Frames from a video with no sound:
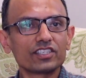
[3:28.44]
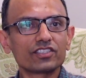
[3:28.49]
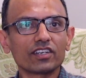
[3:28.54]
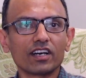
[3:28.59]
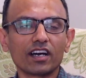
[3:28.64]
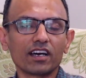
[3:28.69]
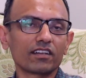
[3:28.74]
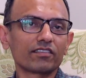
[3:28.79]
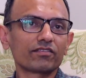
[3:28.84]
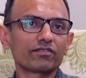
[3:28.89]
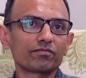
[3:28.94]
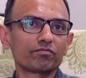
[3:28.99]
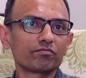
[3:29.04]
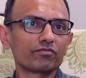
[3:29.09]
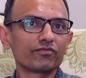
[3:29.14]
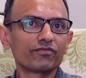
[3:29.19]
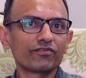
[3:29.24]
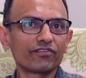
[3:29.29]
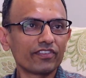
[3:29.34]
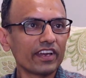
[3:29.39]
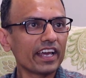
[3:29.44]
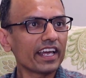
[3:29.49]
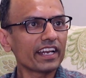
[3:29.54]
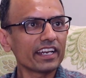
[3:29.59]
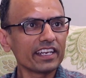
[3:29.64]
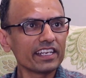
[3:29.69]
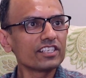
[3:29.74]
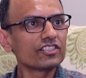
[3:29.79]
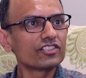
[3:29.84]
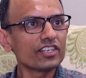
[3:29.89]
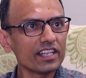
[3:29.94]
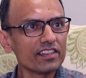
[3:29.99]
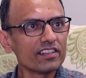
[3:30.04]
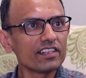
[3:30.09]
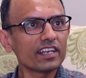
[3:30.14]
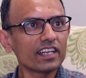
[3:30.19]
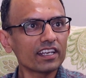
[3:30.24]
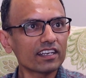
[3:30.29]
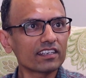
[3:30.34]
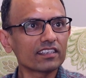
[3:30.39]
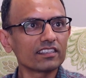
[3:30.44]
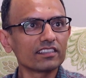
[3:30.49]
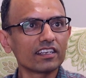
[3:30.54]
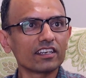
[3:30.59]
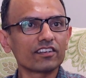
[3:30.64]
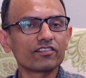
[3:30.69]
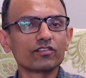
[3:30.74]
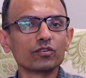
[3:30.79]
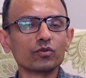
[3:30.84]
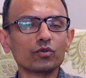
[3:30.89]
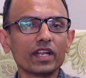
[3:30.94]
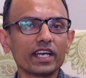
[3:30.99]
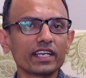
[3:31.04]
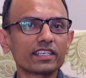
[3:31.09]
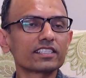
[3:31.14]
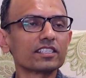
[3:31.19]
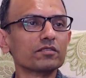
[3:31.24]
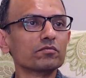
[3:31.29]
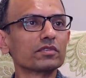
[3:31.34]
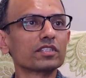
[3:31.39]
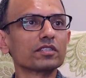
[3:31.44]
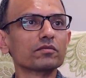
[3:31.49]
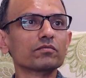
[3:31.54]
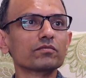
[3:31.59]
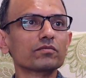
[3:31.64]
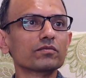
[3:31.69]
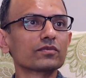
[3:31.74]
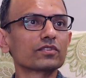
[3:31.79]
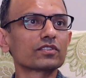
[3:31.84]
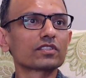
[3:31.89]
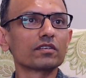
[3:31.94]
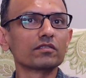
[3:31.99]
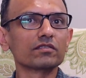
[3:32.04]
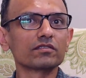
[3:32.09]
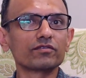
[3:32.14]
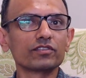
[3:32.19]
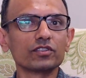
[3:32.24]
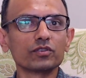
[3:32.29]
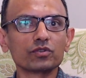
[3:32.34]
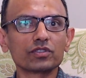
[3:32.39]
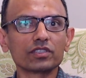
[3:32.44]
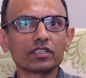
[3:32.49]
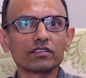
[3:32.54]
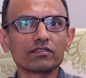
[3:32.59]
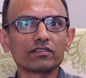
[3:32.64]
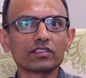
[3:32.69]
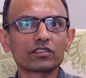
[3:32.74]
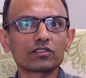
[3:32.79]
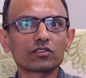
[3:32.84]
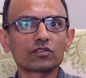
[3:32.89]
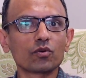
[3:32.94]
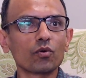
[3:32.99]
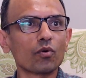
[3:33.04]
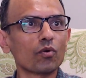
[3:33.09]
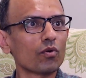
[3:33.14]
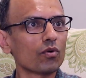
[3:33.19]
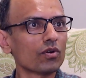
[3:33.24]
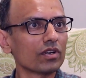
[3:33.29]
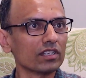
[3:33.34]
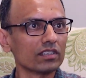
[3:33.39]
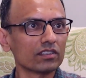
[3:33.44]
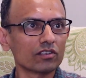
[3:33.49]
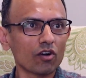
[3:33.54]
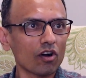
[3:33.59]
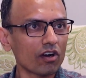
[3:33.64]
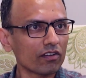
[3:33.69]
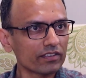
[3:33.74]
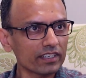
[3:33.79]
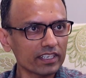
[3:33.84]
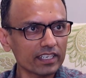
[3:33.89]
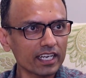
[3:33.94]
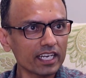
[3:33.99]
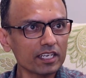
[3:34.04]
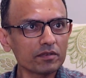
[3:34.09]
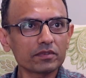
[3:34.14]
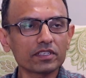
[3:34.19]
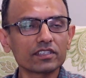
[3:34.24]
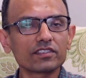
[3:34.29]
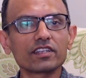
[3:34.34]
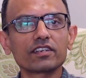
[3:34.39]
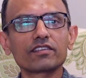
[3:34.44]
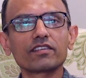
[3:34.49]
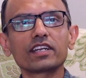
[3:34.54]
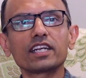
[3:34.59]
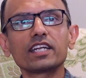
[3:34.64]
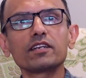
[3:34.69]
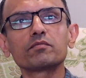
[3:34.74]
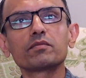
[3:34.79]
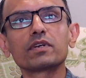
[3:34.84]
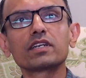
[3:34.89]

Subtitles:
are fairly generic, they are flu-like symptoms confusing with cold and cough at times, etc., right?